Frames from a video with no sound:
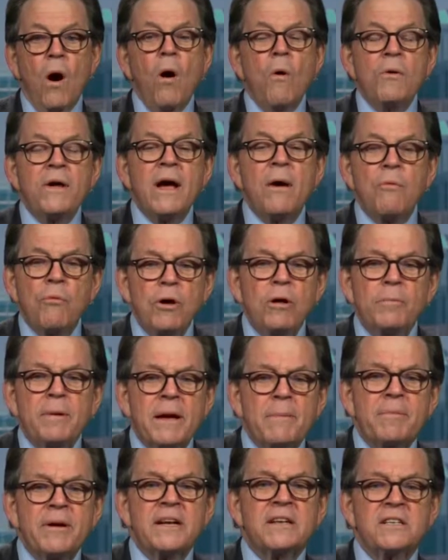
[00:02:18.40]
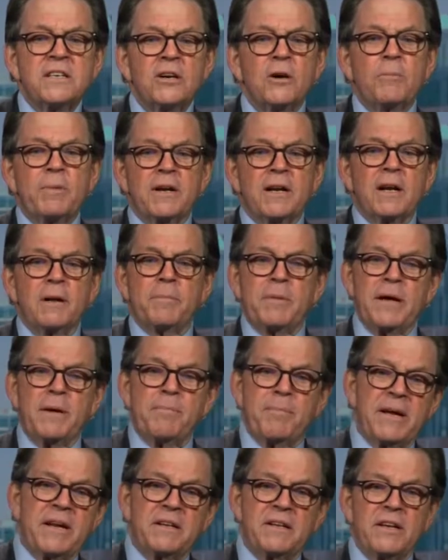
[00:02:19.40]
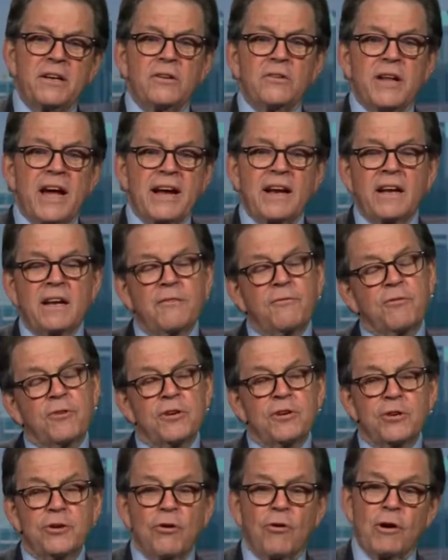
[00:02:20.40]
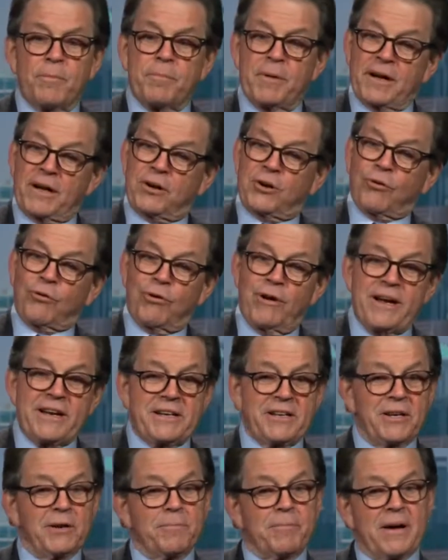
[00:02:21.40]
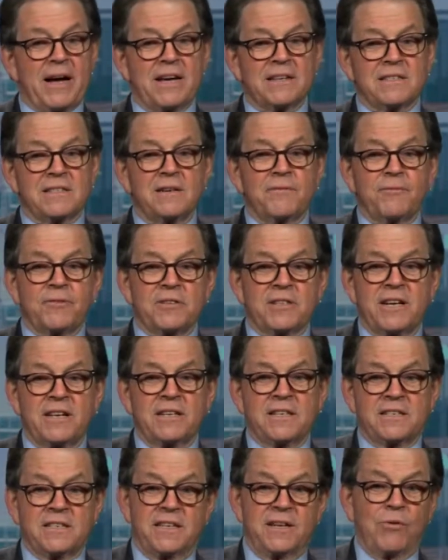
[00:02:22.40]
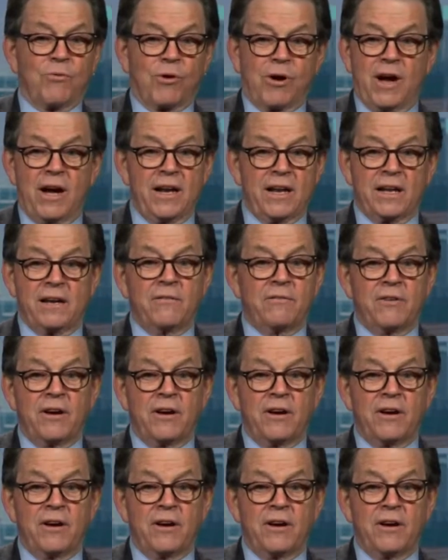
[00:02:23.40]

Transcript: yeah, it will be a big deal, but it'll be a big deal negative for New York, but a great deal positive for Tennessee, where okay. I live.